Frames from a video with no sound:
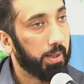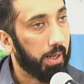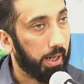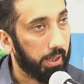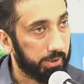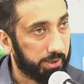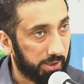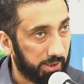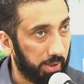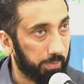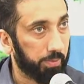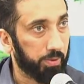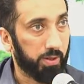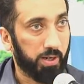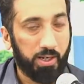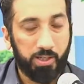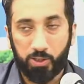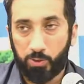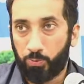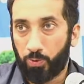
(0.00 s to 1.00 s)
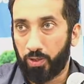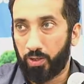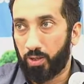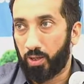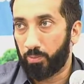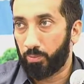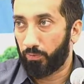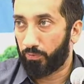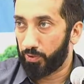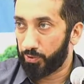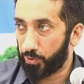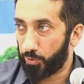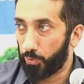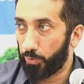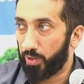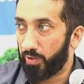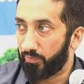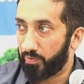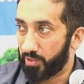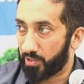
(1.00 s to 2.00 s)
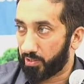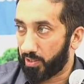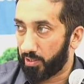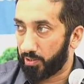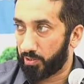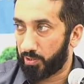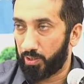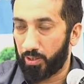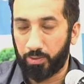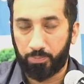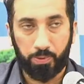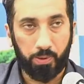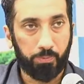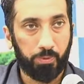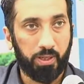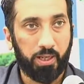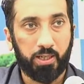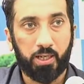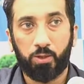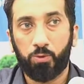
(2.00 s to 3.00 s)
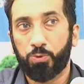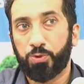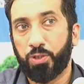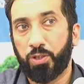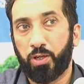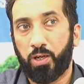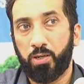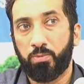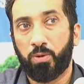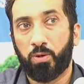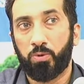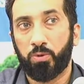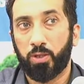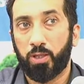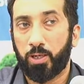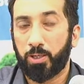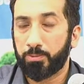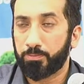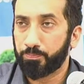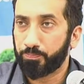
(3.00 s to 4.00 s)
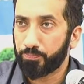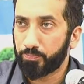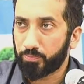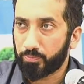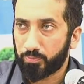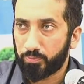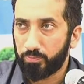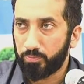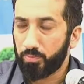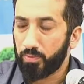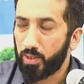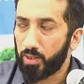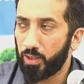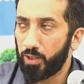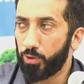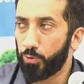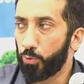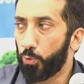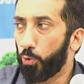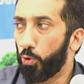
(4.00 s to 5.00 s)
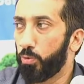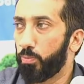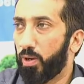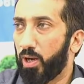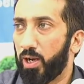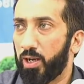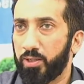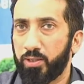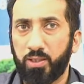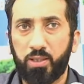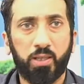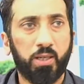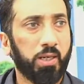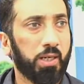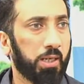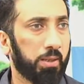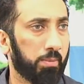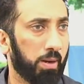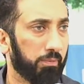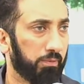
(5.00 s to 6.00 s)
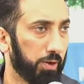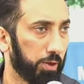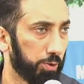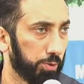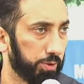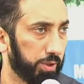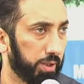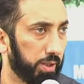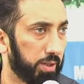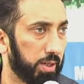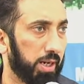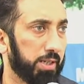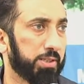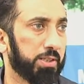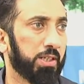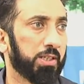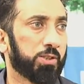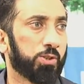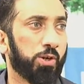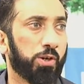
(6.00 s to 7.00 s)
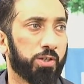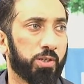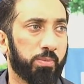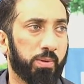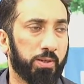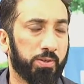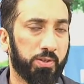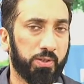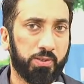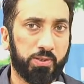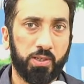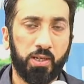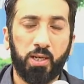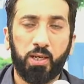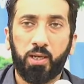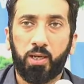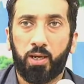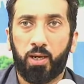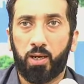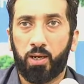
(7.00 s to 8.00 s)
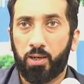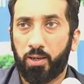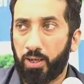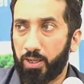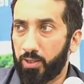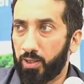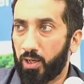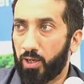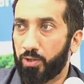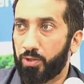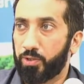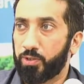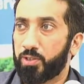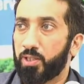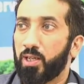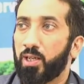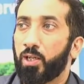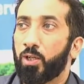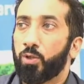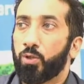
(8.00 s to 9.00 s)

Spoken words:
I'll summarize what our mufassirun have discussed here. People like Alusi rahimahullah in Ruh al-Ma'ani, Imam Fakhruddin al-Razi has talked about this, and others.